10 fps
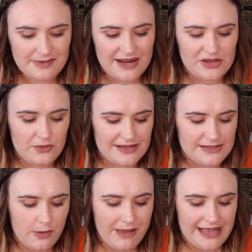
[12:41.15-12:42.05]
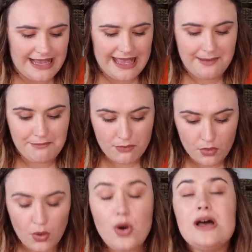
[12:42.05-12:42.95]
but I can always go back and get
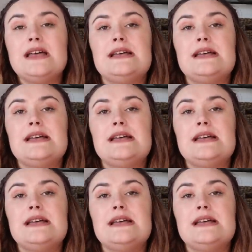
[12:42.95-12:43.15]
more.